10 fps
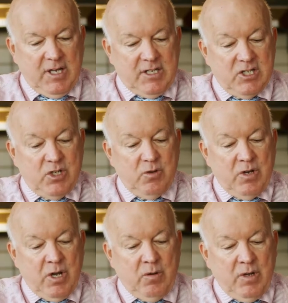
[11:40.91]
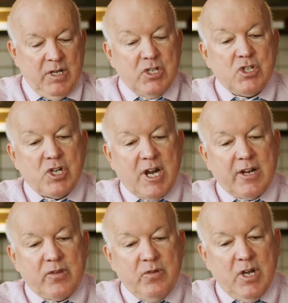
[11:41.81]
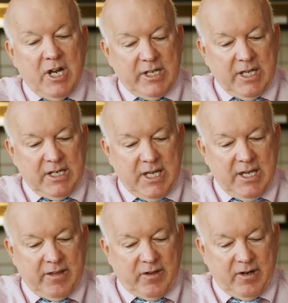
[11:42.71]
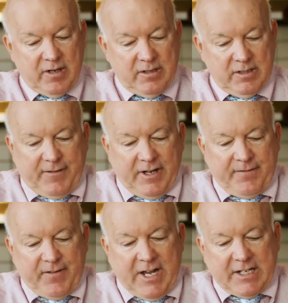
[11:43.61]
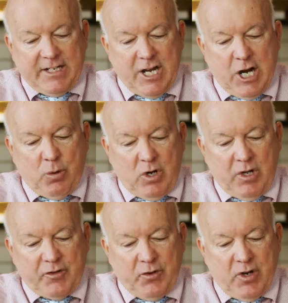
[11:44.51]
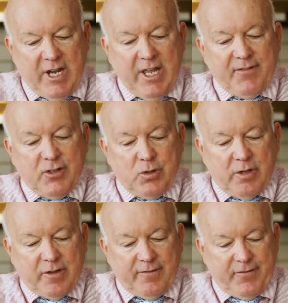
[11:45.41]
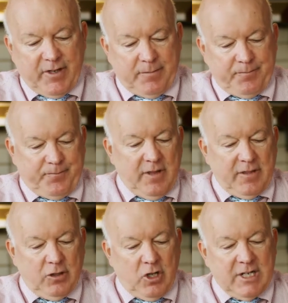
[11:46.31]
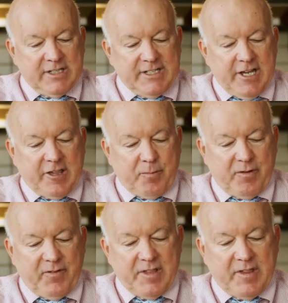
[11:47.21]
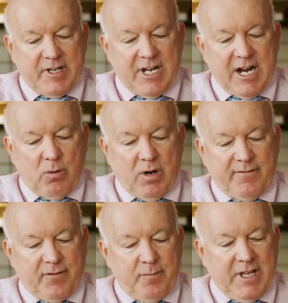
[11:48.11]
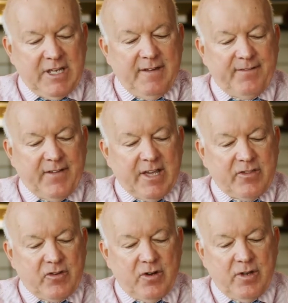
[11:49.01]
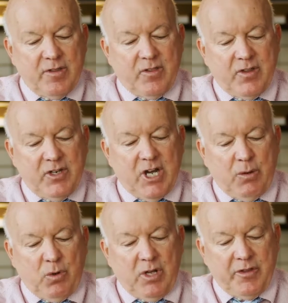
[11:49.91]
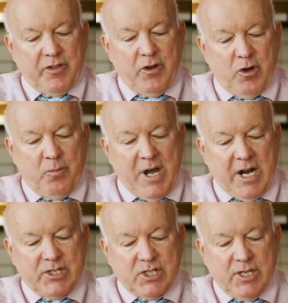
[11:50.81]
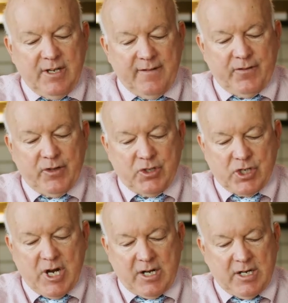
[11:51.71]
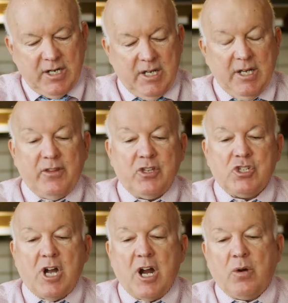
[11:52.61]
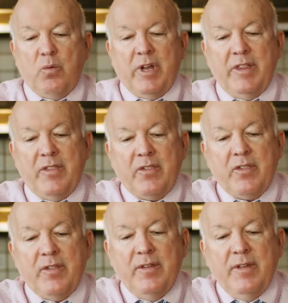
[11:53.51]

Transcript: Did you know sharks do not get cancer? Fun fact: narwhals do not have a dorsal fin. The long tusk prevents the narwhal from making fast turns. The narwhal is no match for the shark. The shark wins.